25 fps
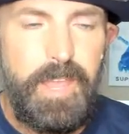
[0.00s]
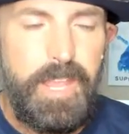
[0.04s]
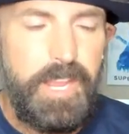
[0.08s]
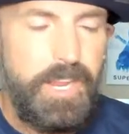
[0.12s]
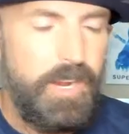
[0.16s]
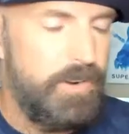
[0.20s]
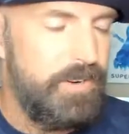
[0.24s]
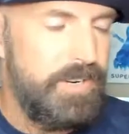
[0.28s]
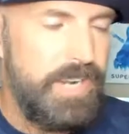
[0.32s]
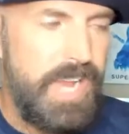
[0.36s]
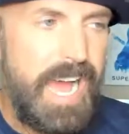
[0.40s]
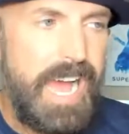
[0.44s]

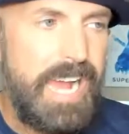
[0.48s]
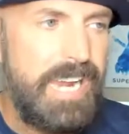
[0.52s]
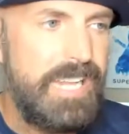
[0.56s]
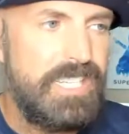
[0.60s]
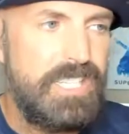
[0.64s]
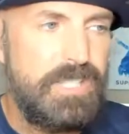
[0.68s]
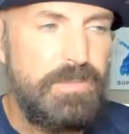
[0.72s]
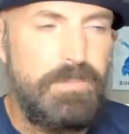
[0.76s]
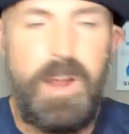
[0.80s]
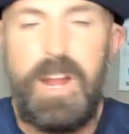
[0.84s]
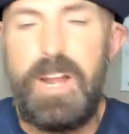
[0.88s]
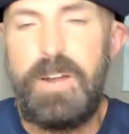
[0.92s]
You're not
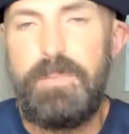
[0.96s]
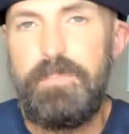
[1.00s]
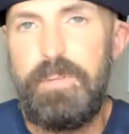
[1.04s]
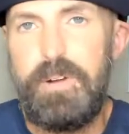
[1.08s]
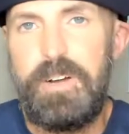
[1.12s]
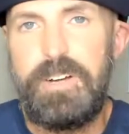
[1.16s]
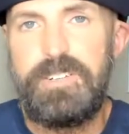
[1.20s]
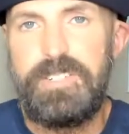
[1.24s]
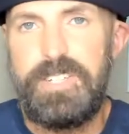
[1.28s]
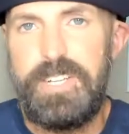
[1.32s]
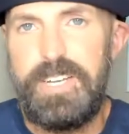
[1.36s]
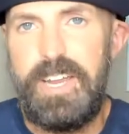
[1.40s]
a smart
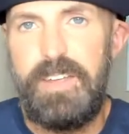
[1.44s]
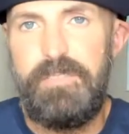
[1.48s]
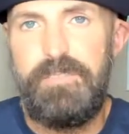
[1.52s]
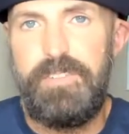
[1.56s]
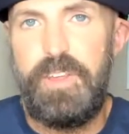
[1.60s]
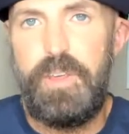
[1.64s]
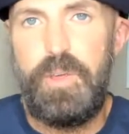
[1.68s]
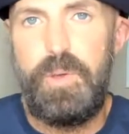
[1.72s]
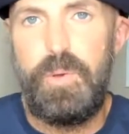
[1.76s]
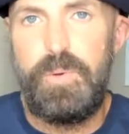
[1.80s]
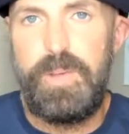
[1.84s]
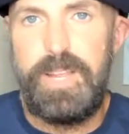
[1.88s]
person
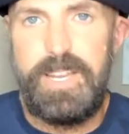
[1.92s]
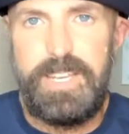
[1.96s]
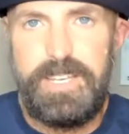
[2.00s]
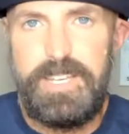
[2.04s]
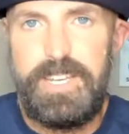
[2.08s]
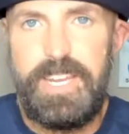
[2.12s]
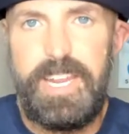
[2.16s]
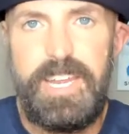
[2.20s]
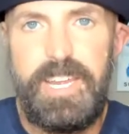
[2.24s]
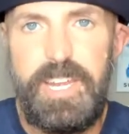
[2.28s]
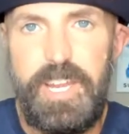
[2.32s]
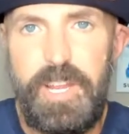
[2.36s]
if you
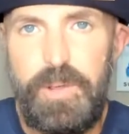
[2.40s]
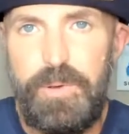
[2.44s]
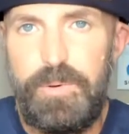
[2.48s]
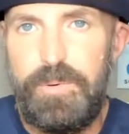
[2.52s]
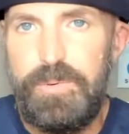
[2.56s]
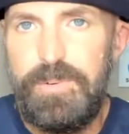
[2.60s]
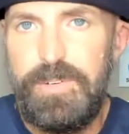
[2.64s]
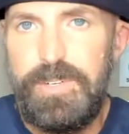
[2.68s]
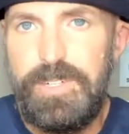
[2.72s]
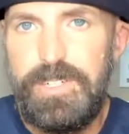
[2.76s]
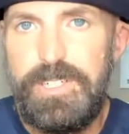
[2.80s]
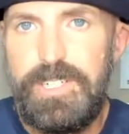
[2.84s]

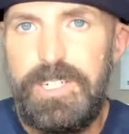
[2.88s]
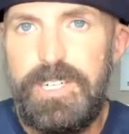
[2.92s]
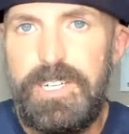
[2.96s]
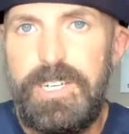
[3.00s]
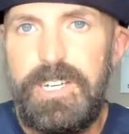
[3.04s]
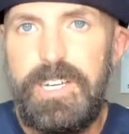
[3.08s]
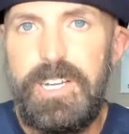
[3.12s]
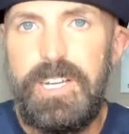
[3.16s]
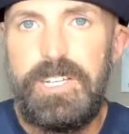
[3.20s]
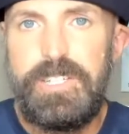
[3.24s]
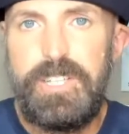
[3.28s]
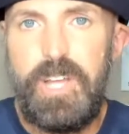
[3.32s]
continue
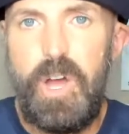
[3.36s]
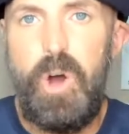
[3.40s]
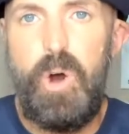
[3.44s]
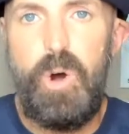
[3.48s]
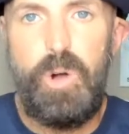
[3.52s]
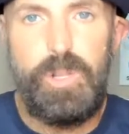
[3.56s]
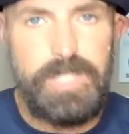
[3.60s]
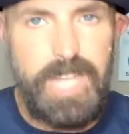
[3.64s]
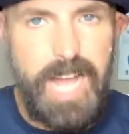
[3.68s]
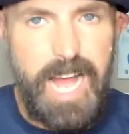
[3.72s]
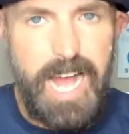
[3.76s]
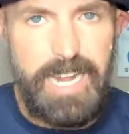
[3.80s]
to
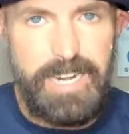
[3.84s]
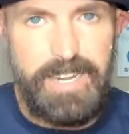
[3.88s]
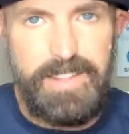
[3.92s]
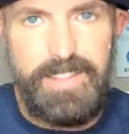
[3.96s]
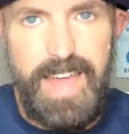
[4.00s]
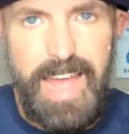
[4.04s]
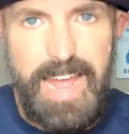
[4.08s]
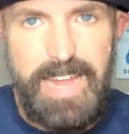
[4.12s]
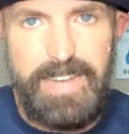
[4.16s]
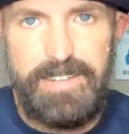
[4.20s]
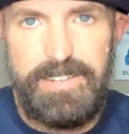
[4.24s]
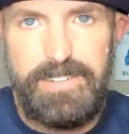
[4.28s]
hold on to
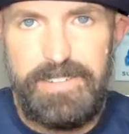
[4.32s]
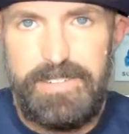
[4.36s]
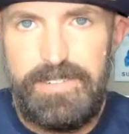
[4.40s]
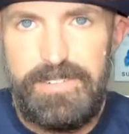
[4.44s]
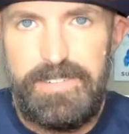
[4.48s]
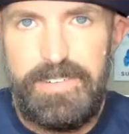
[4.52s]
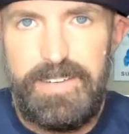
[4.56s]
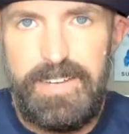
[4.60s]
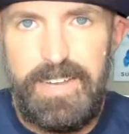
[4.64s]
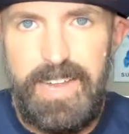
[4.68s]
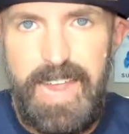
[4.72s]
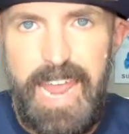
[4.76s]
that
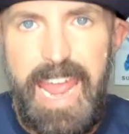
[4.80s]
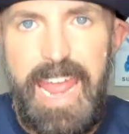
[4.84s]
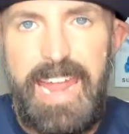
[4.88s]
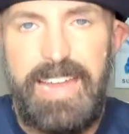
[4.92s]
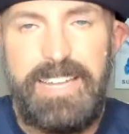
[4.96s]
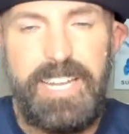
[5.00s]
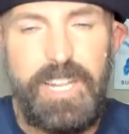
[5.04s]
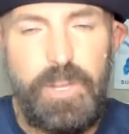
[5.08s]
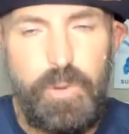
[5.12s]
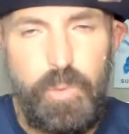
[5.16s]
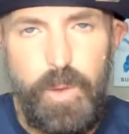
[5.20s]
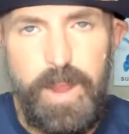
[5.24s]

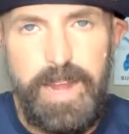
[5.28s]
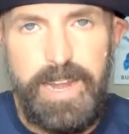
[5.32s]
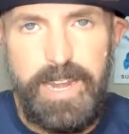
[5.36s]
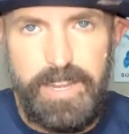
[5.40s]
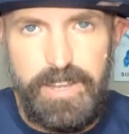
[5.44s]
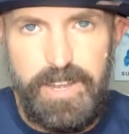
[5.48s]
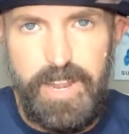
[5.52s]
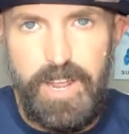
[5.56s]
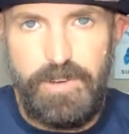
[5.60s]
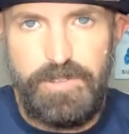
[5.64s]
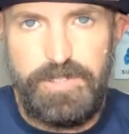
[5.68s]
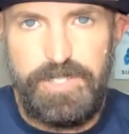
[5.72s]

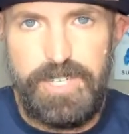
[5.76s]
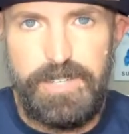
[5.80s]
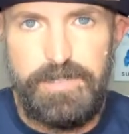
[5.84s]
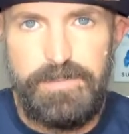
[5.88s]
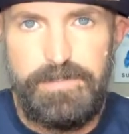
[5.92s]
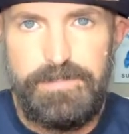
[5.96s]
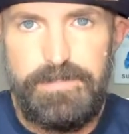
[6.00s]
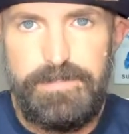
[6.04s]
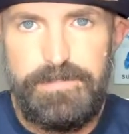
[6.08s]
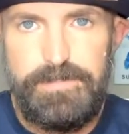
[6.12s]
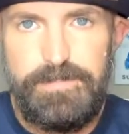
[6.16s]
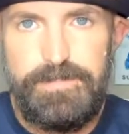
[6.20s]
antiquated notion.
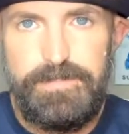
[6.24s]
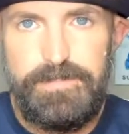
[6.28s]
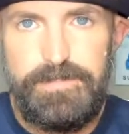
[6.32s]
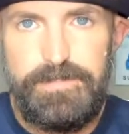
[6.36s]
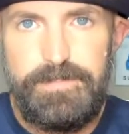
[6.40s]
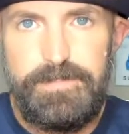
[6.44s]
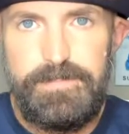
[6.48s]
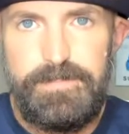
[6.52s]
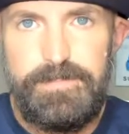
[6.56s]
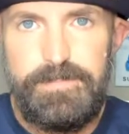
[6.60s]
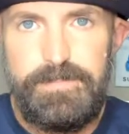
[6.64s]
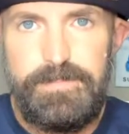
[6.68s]

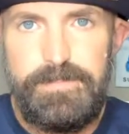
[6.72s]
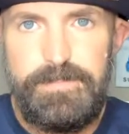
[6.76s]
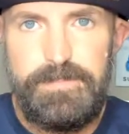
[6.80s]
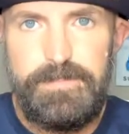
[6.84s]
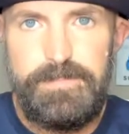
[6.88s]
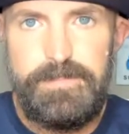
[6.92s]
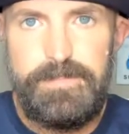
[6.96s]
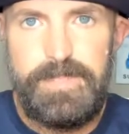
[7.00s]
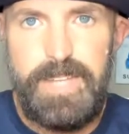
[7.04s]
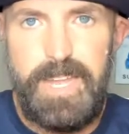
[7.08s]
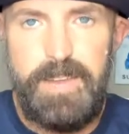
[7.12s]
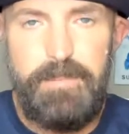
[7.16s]

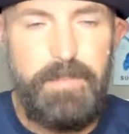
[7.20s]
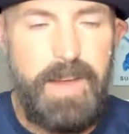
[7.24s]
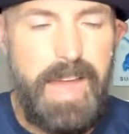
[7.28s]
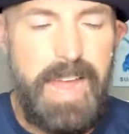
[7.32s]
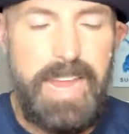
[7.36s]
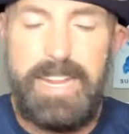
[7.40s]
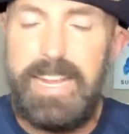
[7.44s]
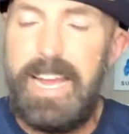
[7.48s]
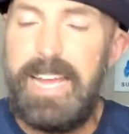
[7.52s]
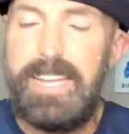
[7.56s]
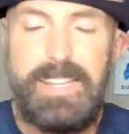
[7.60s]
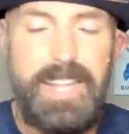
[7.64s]
And
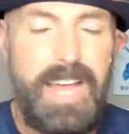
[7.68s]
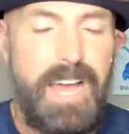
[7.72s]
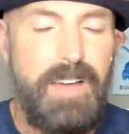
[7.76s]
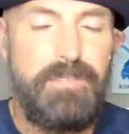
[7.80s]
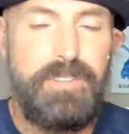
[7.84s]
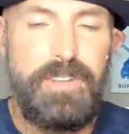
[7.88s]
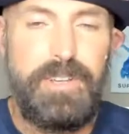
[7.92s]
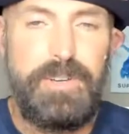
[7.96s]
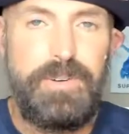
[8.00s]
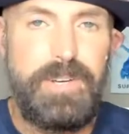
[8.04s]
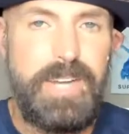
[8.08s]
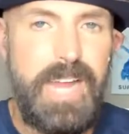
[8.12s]
Mike, I
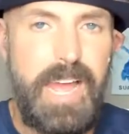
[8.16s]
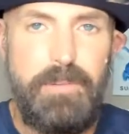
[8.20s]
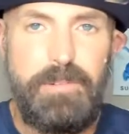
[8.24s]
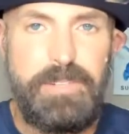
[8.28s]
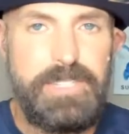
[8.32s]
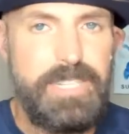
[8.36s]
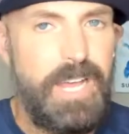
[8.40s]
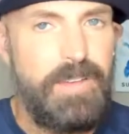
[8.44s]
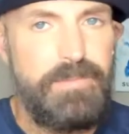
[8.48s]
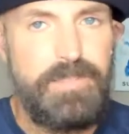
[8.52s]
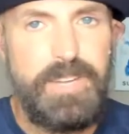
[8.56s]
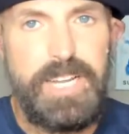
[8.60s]
love you, and I
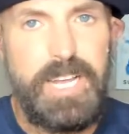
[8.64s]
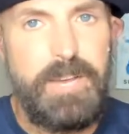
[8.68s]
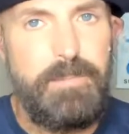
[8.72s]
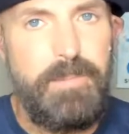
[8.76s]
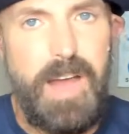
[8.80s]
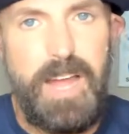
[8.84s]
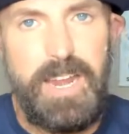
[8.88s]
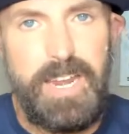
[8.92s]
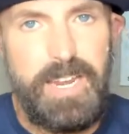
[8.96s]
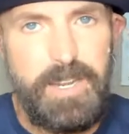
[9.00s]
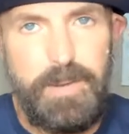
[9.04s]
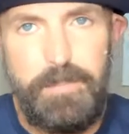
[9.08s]
would love to
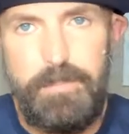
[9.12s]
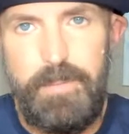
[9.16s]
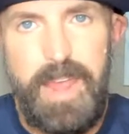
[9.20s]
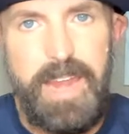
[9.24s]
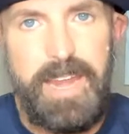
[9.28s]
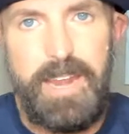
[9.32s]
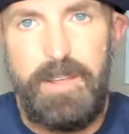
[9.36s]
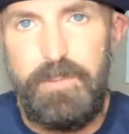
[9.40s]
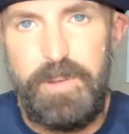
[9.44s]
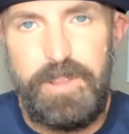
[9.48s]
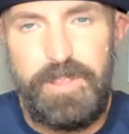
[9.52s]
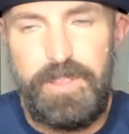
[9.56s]
come on and
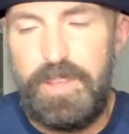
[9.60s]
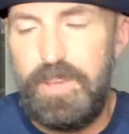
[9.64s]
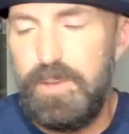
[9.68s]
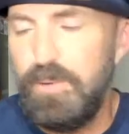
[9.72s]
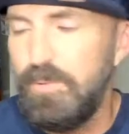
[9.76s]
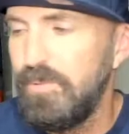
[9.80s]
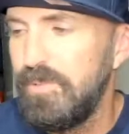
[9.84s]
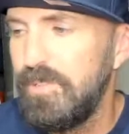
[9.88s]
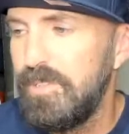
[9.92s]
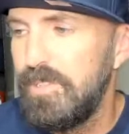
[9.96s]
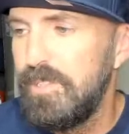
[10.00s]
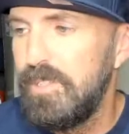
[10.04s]
debate it with
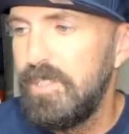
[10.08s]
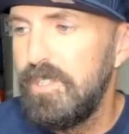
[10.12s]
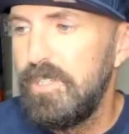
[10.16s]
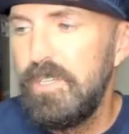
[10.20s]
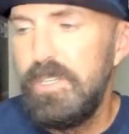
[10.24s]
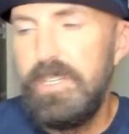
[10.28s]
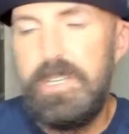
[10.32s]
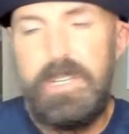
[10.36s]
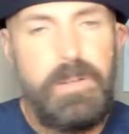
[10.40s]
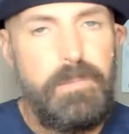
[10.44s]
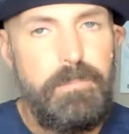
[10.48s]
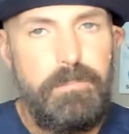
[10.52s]
you.
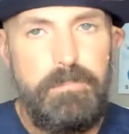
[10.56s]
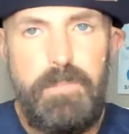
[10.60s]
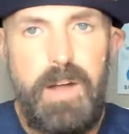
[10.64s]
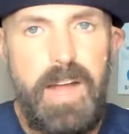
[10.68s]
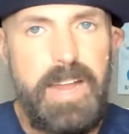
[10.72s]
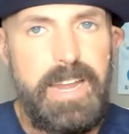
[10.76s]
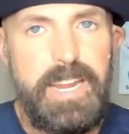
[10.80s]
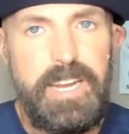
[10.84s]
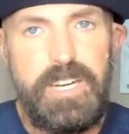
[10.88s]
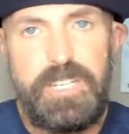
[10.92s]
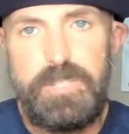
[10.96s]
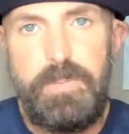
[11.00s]

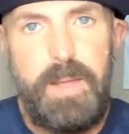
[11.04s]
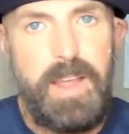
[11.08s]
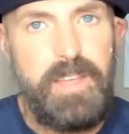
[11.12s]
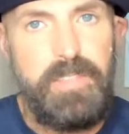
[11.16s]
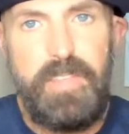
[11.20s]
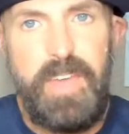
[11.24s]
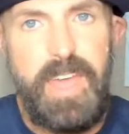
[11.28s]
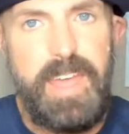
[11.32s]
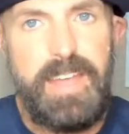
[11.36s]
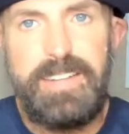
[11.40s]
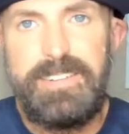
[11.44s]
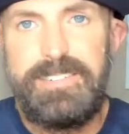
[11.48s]
But here's my
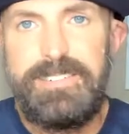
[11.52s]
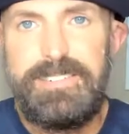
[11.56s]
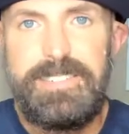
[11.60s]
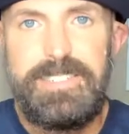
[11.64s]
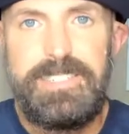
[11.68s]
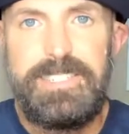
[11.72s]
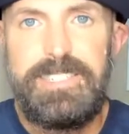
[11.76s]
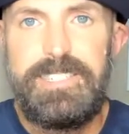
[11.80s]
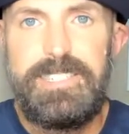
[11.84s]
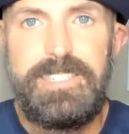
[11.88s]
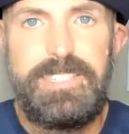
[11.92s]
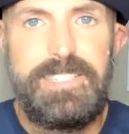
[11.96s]
thing.
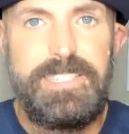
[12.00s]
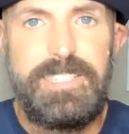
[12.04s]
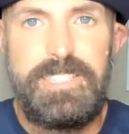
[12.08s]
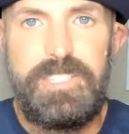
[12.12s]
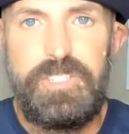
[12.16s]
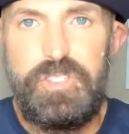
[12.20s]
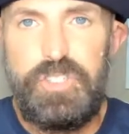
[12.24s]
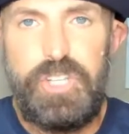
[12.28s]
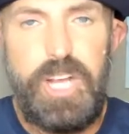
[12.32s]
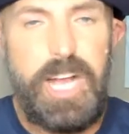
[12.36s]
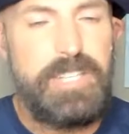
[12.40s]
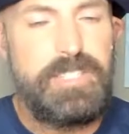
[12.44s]

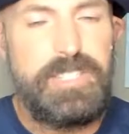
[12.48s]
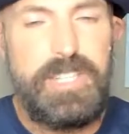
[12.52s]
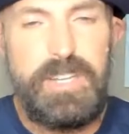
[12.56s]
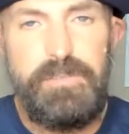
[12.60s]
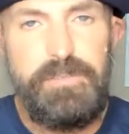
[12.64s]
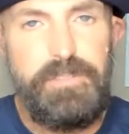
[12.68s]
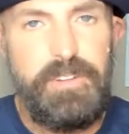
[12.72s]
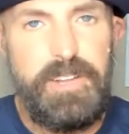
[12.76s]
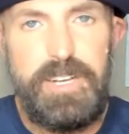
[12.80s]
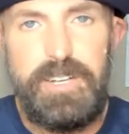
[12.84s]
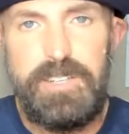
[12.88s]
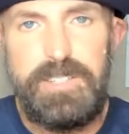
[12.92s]

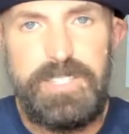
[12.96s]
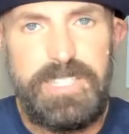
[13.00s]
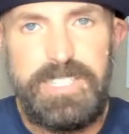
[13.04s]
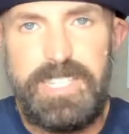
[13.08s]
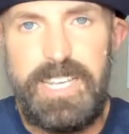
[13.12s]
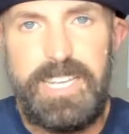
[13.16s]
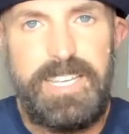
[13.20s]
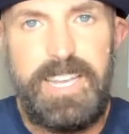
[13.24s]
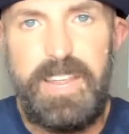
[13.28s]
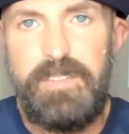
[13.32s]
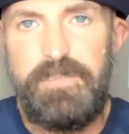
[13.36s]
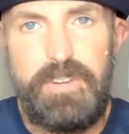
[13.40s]
Justin Fields
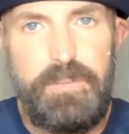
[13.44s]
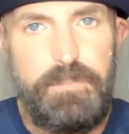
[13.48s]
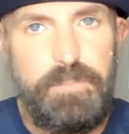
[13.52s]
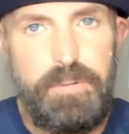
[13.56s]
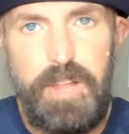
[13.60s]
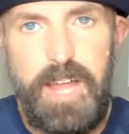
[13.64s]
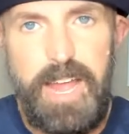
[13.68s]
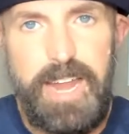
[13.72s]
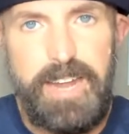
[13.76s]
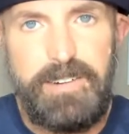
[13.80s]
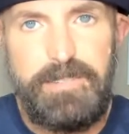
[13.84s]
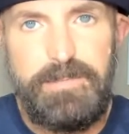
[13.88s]
is a different
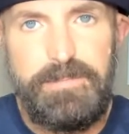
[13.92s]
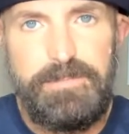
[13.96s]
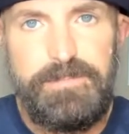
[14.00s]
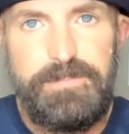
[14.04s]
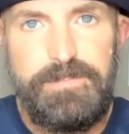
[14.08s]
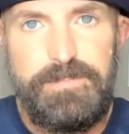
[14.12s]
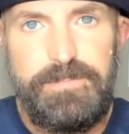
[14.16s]
player.